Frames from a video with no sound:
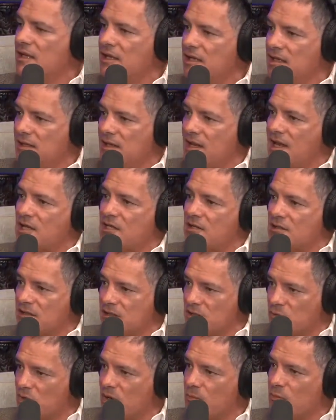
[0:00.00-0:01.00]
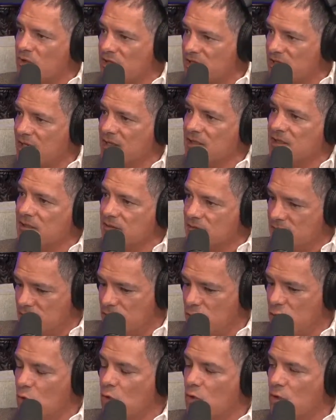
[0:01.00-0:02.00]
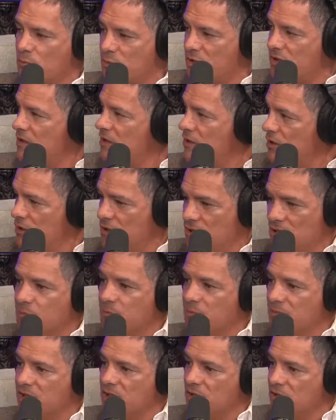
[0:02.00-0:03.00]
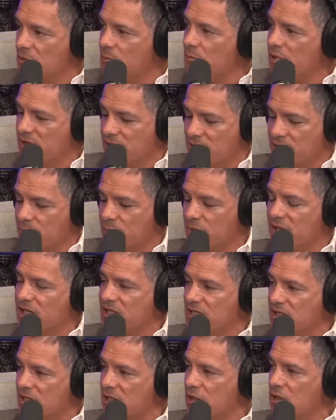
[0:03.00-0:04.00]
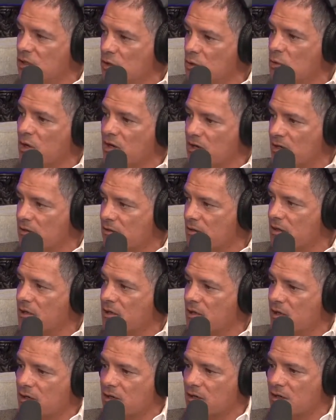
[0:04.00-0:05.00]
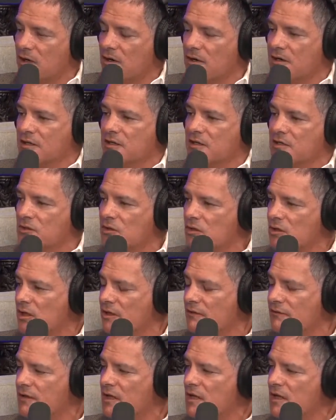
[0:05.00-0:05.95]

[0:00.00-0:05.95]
and nationalists represent the place that you are in control of.